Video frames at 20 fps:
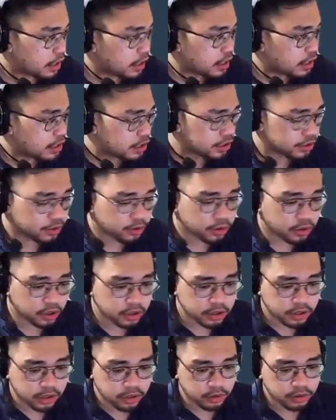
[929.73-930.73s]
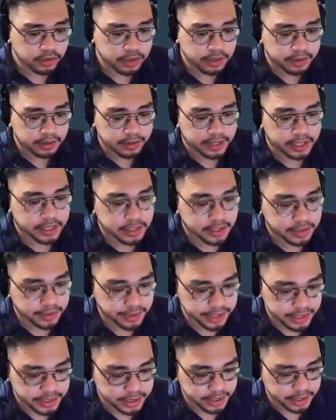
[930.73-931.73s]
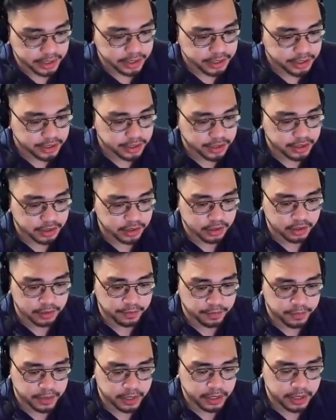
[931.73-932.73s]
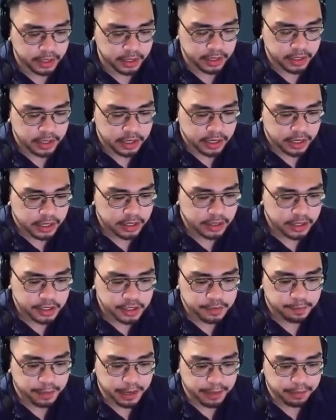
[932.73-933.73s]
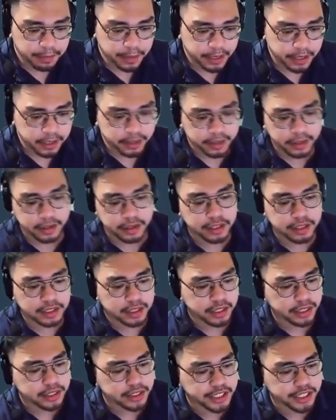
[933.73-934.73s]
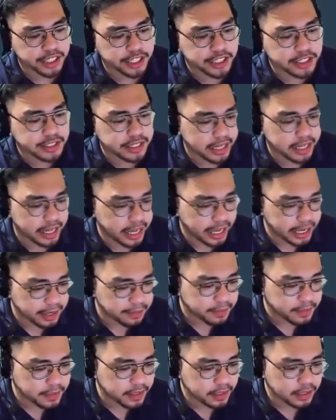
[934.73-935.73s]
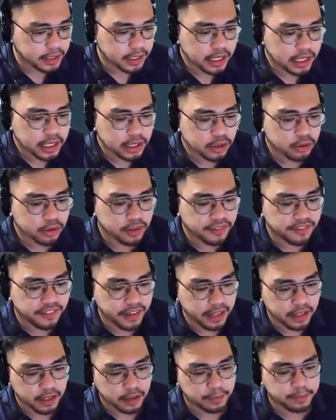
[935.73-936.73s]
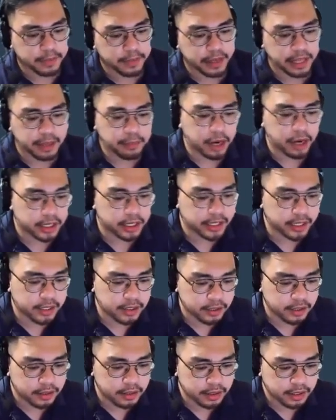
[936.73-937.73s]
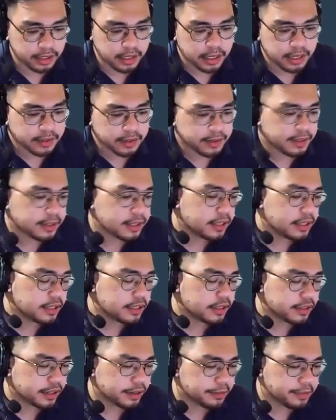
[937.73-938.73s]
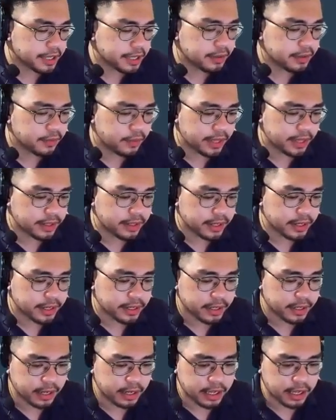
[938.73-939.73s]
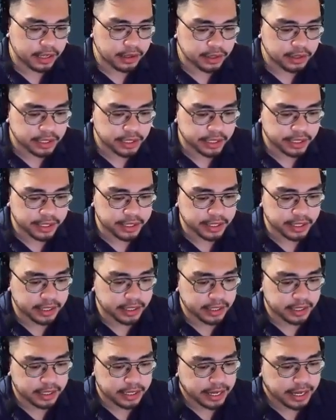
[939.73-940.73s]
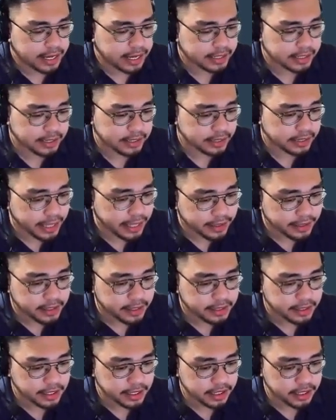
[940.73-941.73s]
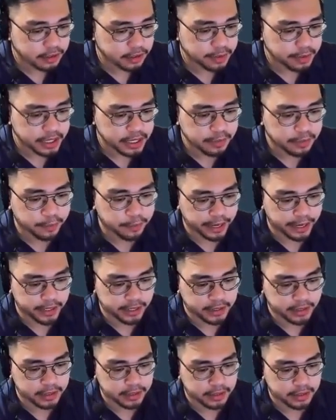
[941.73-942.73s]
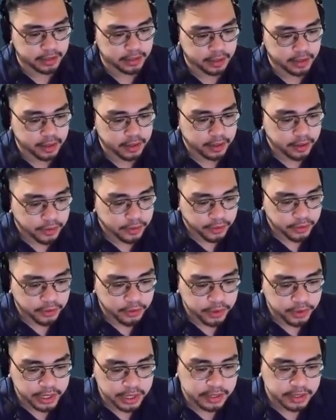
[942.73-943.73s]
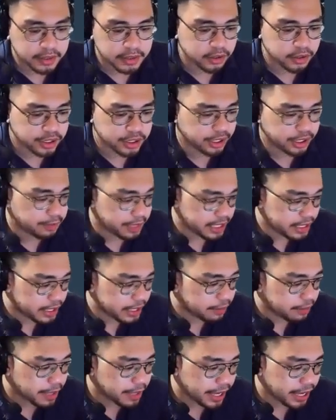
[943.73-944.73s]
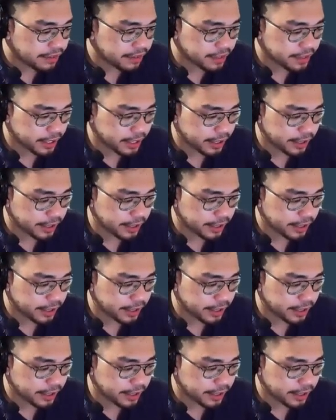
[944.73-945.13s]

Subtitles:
So to conclude this research, in this paper, the researchers aimed to develop a model that can determine whether a user has a tendency to be depressed through his social media behavior.